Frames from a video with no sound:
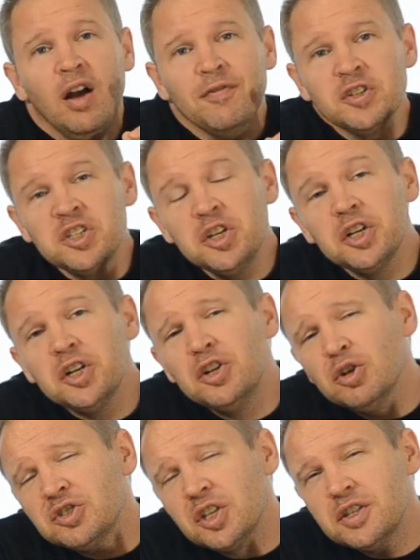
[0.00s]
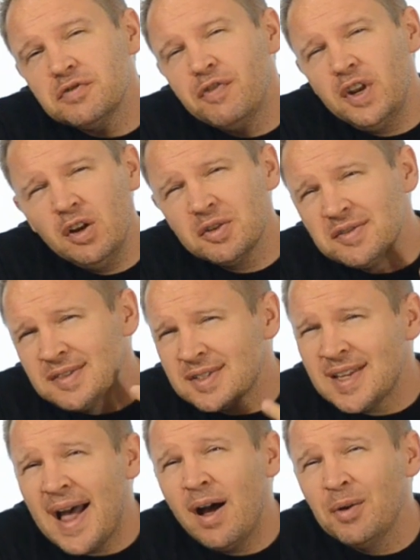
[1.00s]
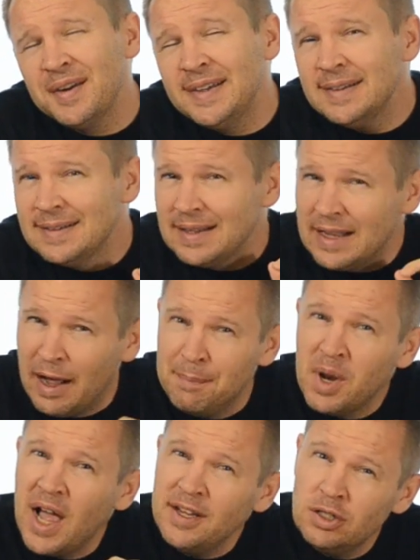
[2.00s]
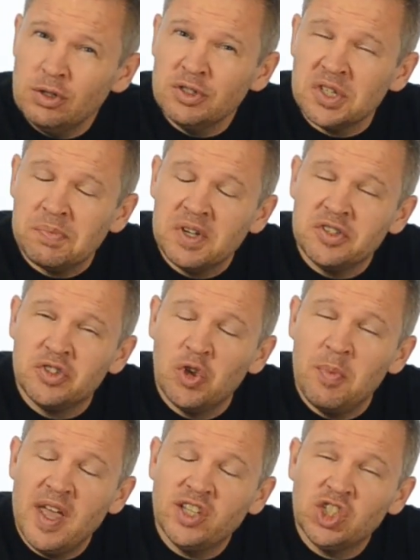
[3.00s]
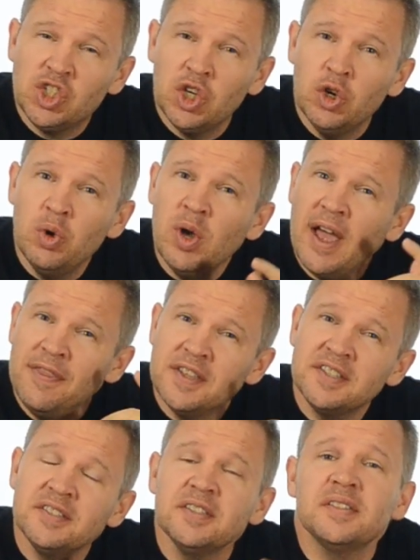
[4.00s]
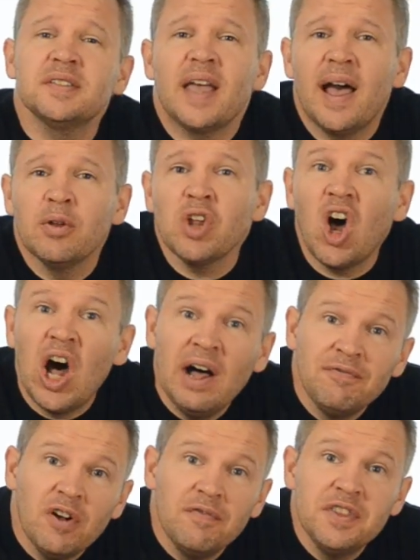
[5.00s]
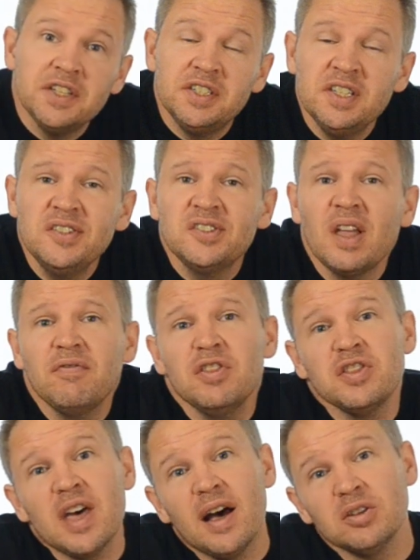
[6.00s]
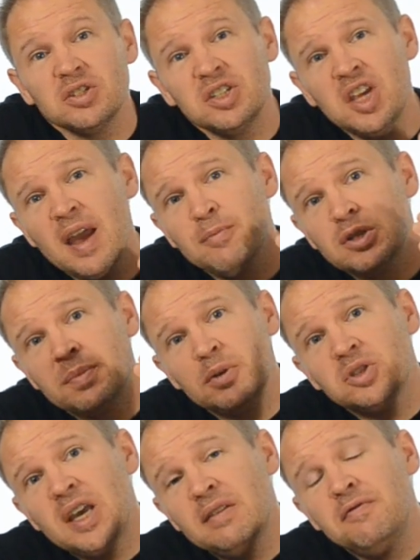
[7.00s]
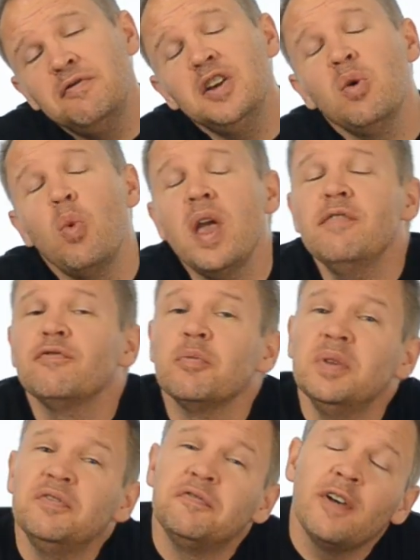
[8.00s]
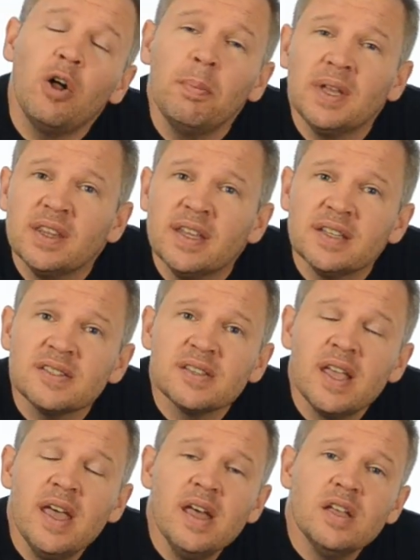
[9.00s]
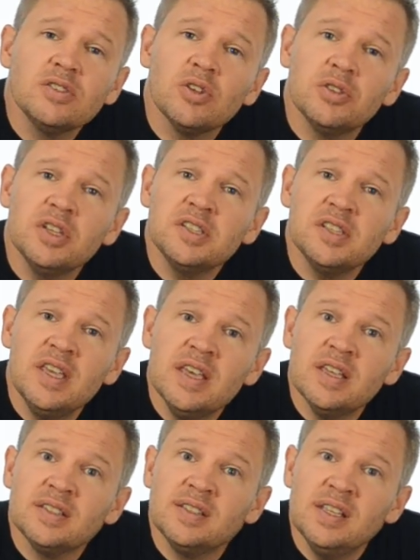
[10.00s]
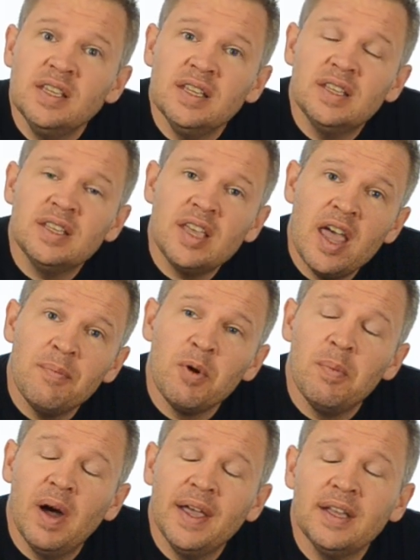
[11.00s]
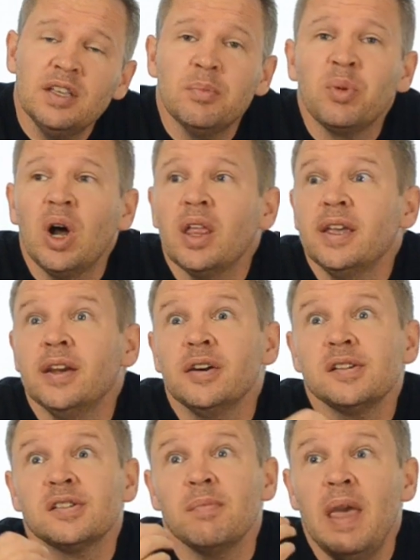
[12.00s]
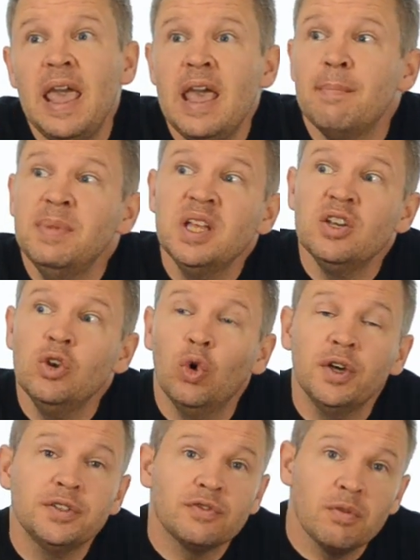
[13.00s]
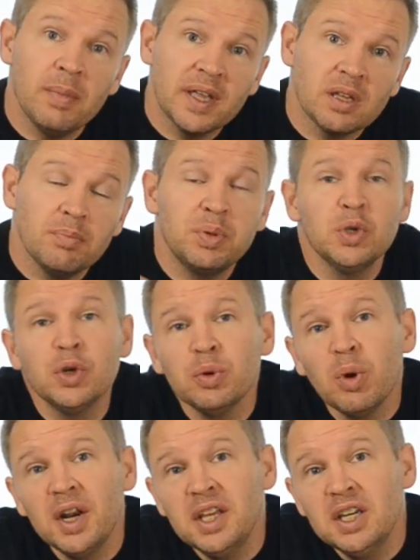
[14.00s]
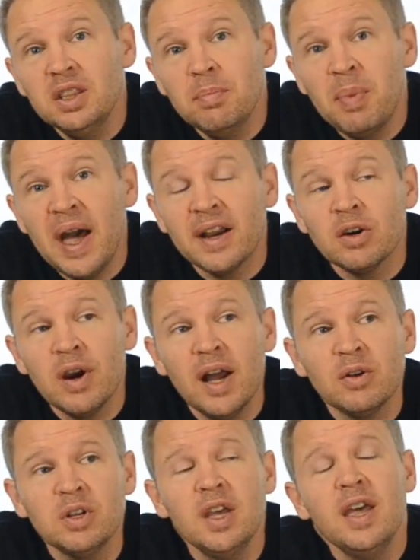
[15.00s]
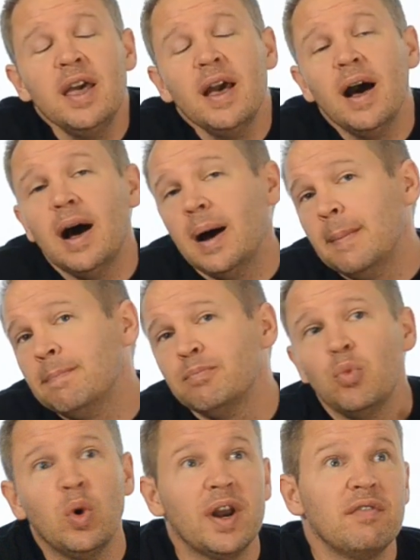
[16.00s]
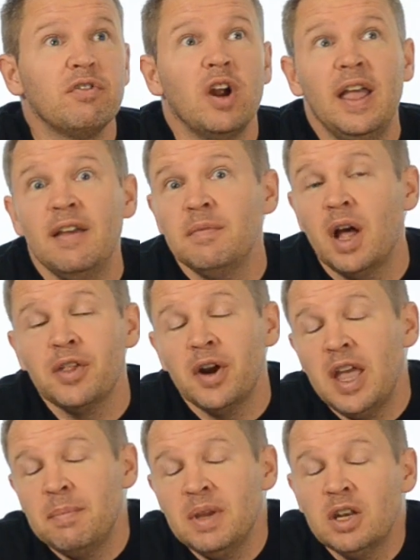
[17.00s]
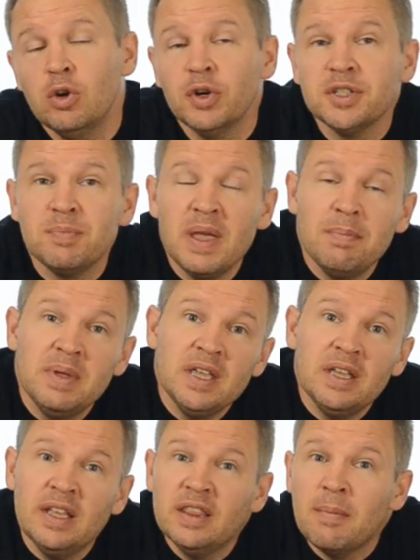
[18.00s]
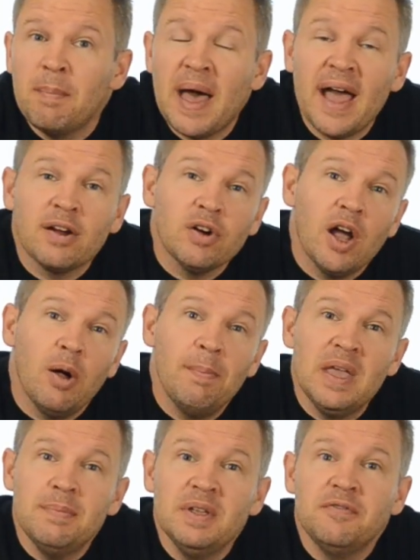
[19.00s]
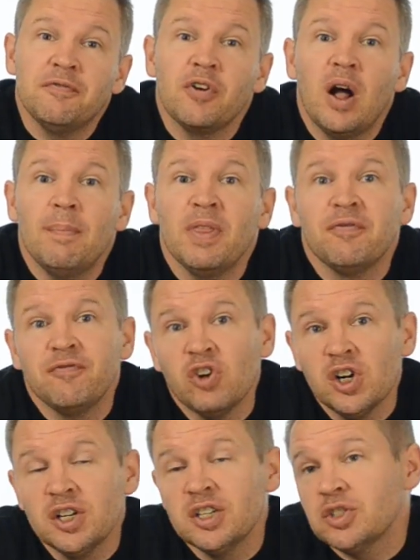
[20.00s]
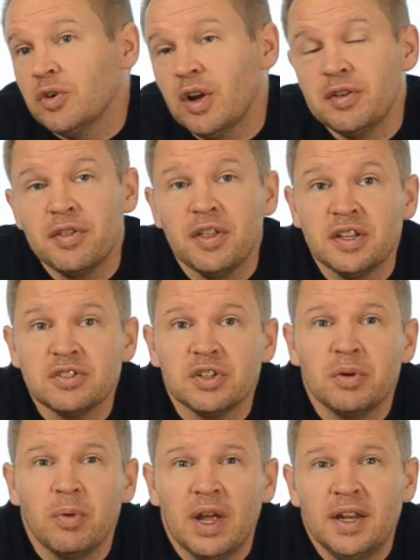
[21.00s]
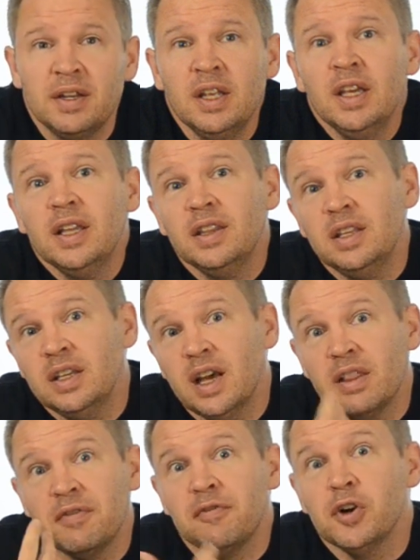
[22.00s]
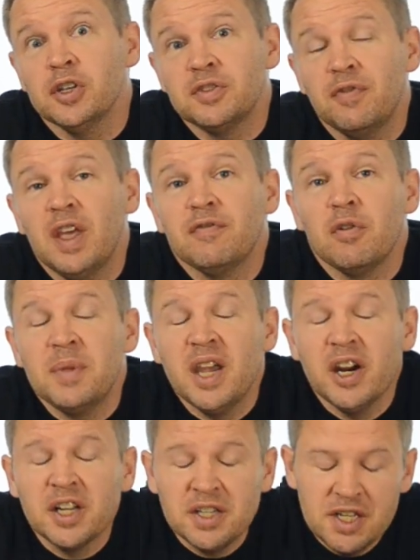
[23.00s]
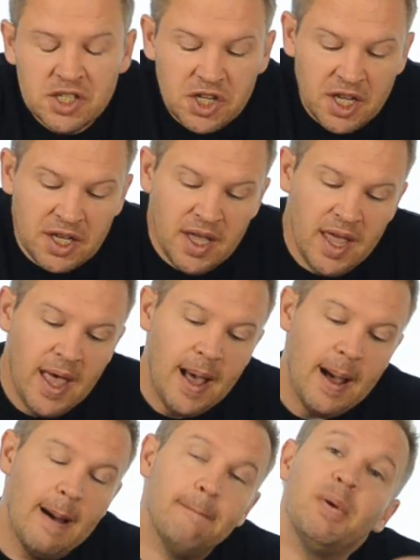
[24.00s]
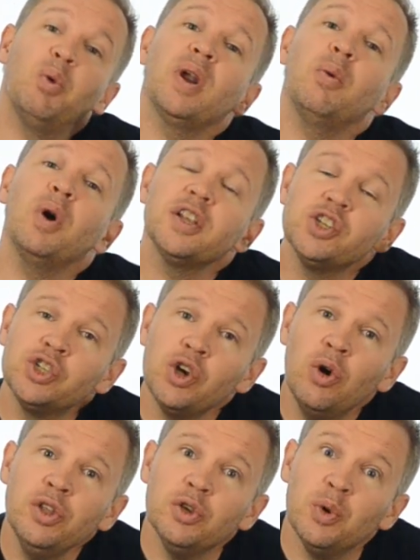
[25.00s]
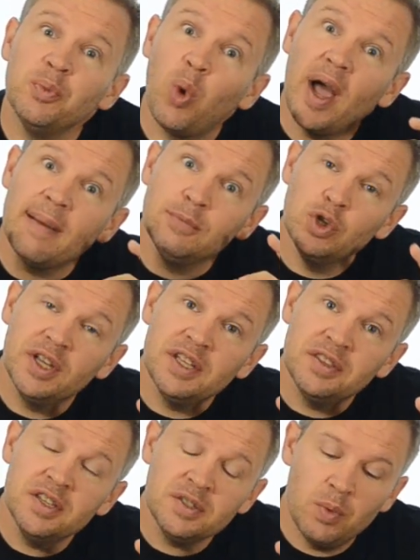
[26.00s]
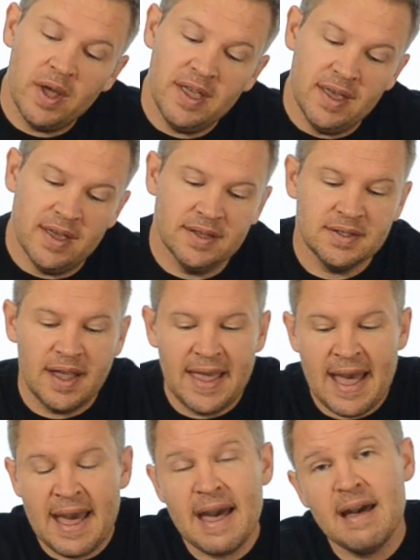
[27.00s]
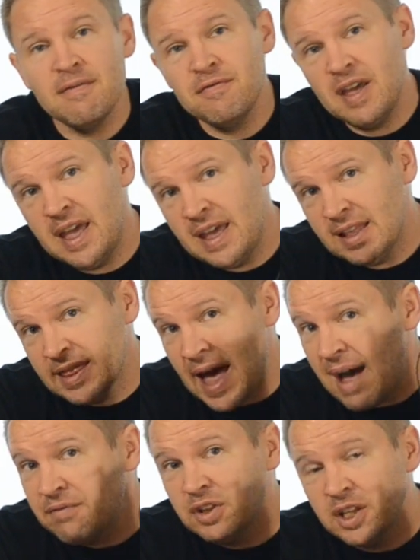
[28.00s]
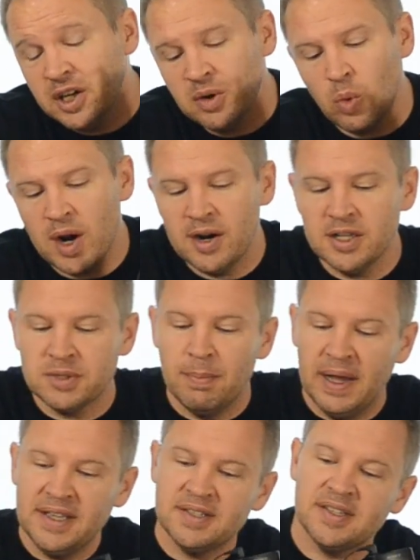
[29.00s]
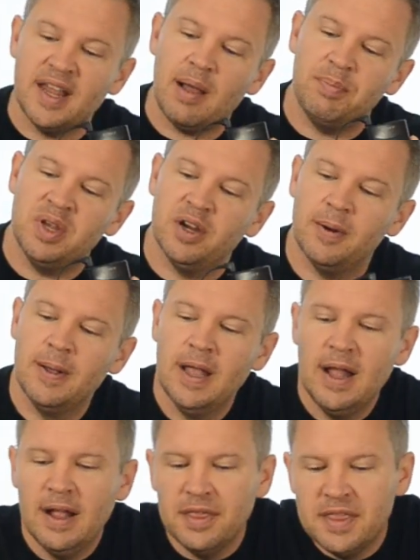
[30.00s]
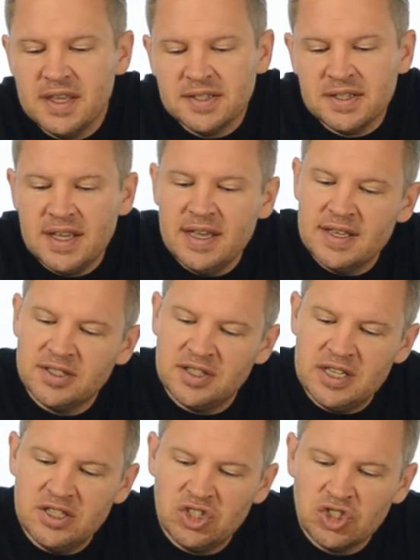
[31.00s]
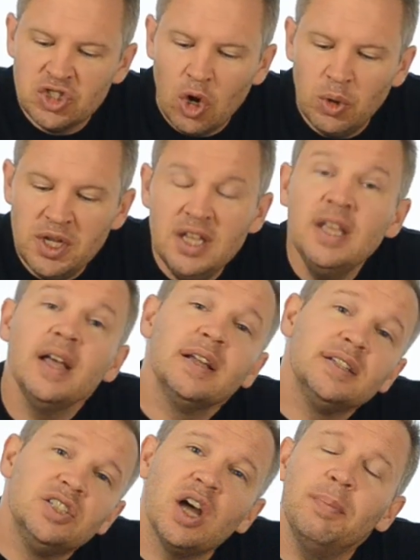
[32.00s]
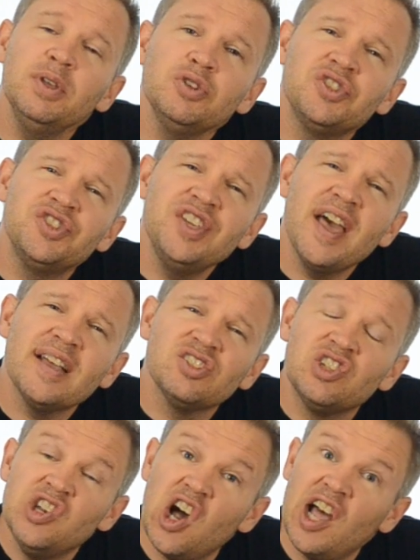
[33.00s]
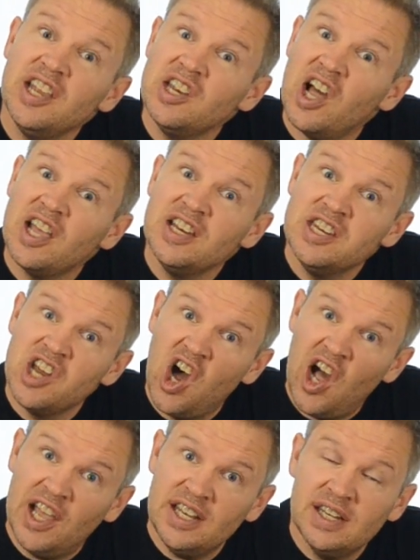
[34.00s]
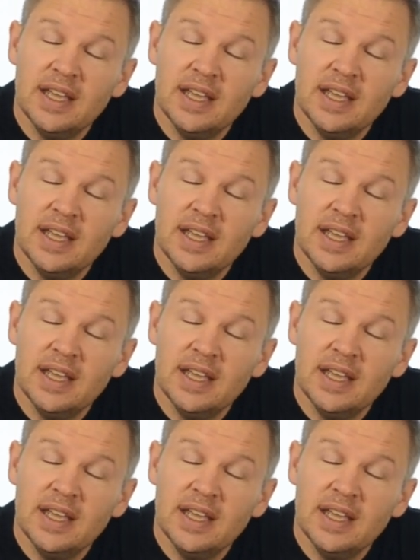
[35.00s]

First thing you're going to notice on this video is the sound. I'm not using my Zoom H2 and this is the sound off of the D7000. Camera's about 10 feet away from me filming this. So this is the camera mic. You're probably hearing some ambient noise from my computer running in the background um, whatever other ambient noise may be in the background, maybe from the furnace or other things that are running, the, uh, the furnace fan from the air conditioning. Um, but what I want to show you and why I'm doing it this way is I have a lavalier wireless mic set up here. This is the Sony WCS999.